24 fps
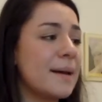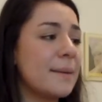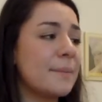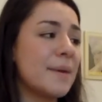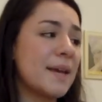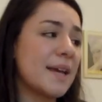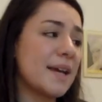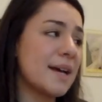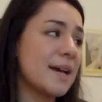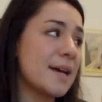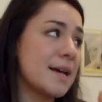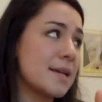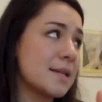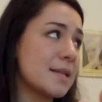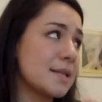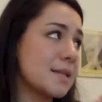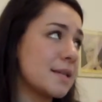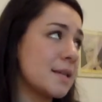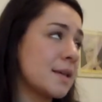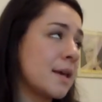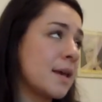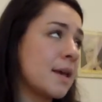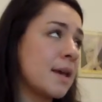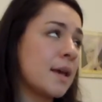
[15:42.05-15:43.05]

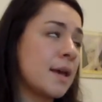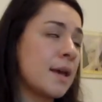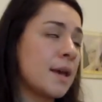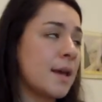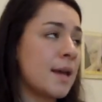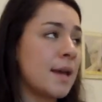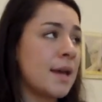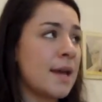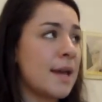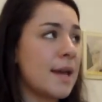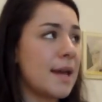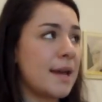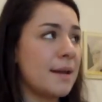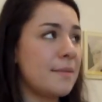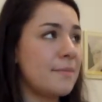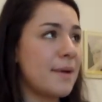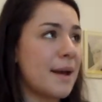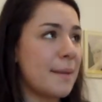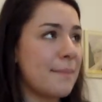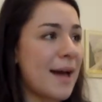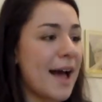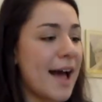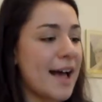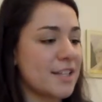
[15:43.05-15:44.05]
Because in
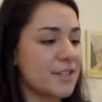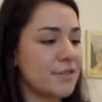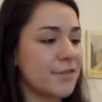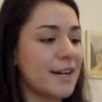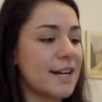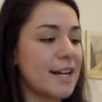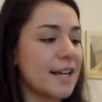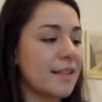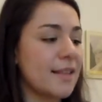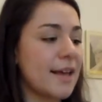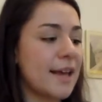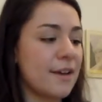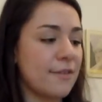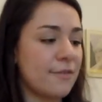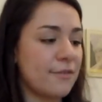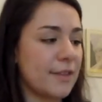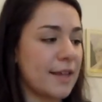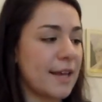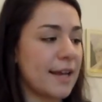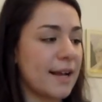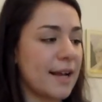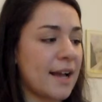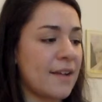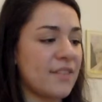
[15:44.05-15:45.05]
my past running life,
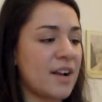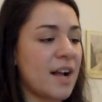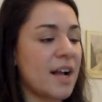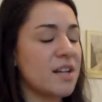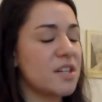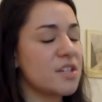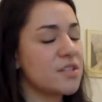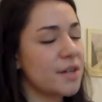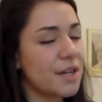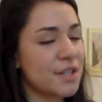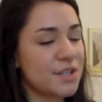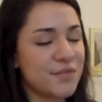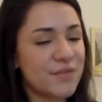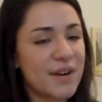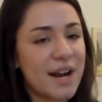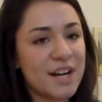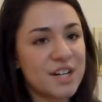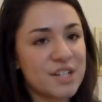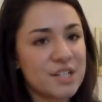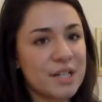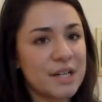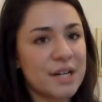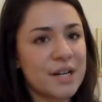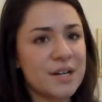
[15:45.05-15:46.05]
like I've gotten stress
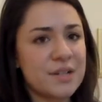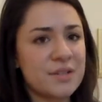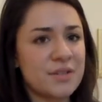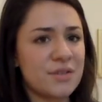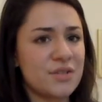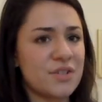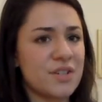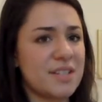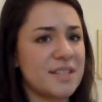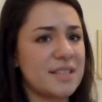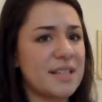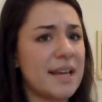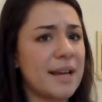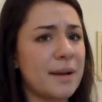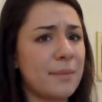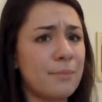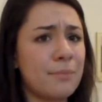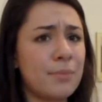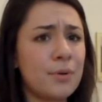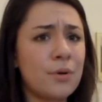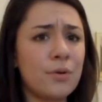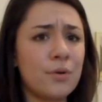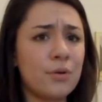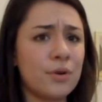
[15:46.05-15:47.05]
fractures or just
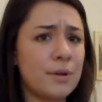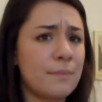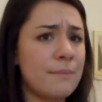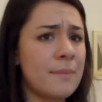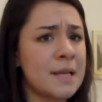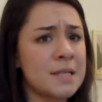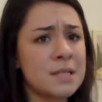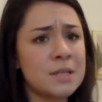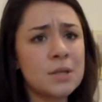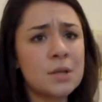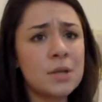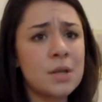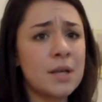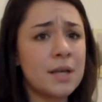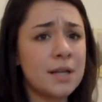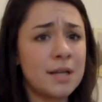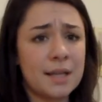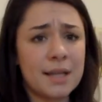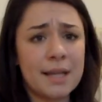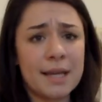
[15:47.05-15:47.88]
like pulled a muscle. And